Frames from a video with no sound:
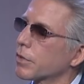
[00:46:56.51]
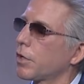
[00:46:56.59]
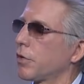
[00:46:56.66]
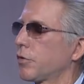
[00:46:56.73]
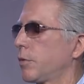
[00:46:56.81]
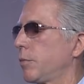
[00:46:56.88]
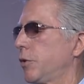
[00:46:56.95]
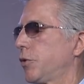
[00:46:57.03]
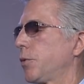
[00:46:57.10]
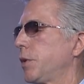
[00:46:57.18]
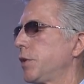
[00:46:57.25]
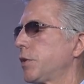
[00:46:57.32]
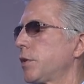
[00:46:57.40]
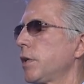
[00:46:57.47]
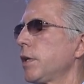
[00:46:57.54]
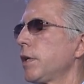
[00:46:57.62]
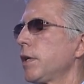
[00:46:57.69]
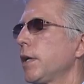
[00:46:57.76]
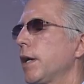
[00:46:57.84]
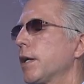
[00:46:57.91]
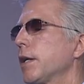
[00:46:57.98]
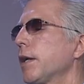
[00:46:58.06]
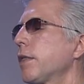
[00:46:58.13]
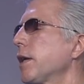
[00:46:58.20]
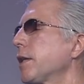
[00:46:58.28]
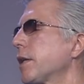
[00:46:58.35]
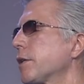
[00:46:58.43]
customer choice. And I
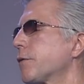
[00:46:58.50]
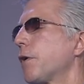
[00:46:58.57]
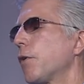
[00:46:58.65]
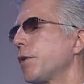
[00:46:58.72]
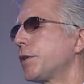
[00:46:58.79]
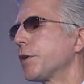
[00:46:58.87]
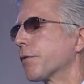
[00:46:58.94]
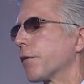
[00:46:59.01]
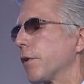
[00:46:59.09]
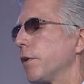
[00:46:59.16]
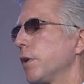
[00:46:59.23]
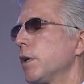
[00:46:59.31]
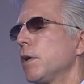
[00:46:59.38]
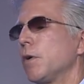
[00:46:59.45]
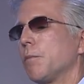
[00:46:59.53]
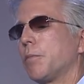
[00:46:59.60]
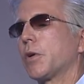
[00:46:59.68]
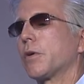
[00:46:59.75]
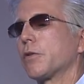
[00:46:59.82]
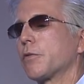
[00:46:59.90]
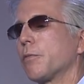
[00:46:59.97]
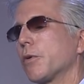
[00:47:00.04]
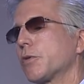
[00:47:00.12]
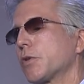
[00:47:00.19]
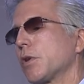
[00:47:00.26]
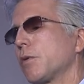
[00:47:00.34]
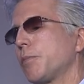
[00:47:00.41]
think that's very different because
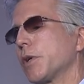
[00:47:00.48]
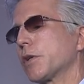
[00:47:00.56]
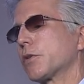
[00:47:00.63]
most of the big